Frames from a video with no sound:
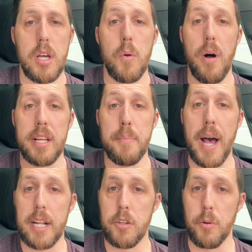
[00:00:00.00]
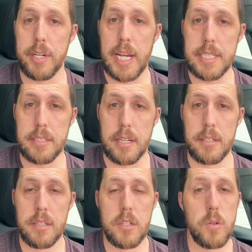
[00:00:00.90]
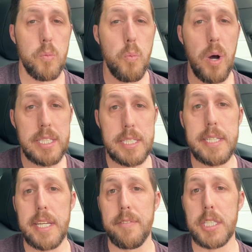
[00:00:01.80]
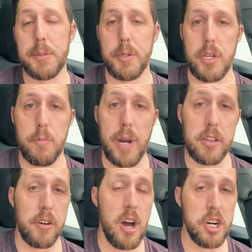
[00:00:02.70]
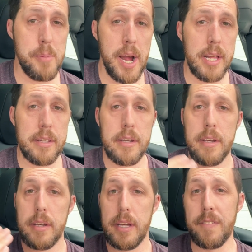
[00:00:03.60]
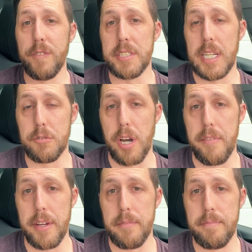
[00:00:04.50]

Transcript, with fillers: Welcome back to Knowing Tesla. What's the difference between regular autopilot and full self-driving?